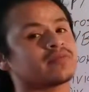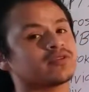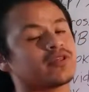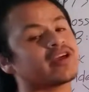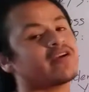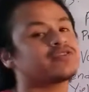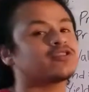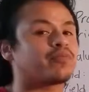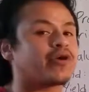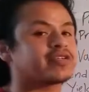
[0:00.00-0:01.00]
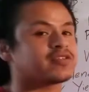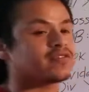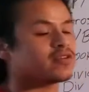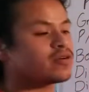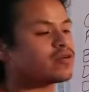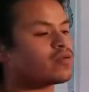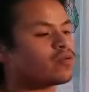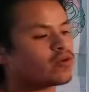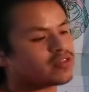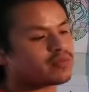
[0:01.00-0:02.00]
So that gives you the price of the
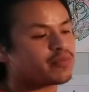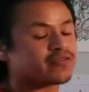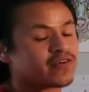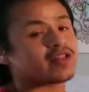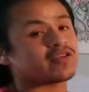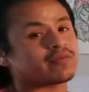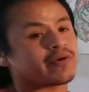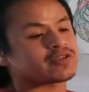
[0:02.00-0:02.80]
book value of the price.